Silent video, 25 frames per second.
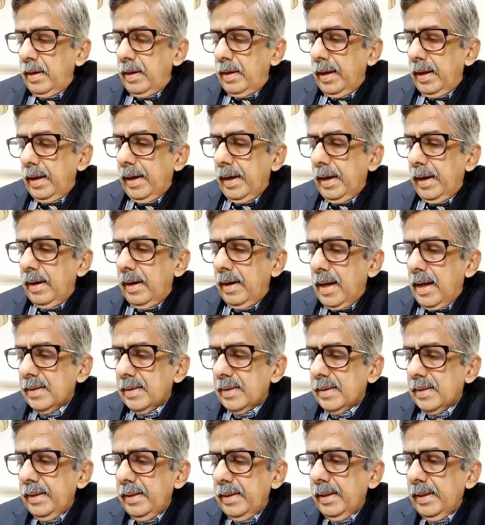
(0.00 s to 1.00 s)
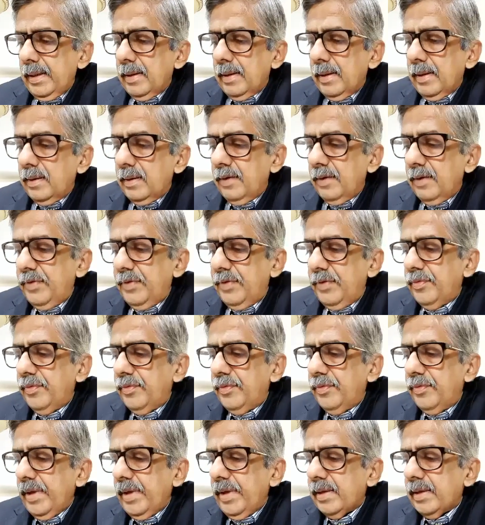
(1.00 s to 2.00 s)
And lastly, the fifth
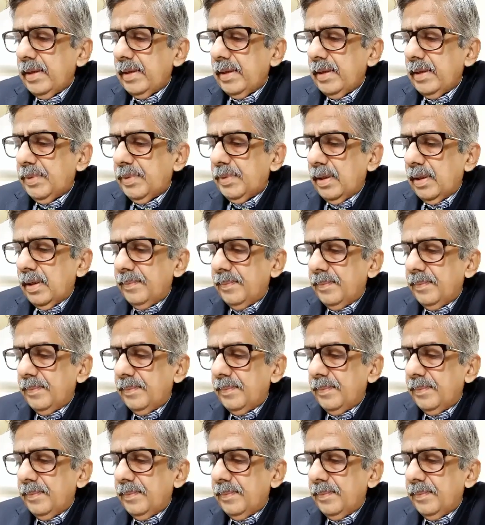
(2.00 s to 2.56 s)
exception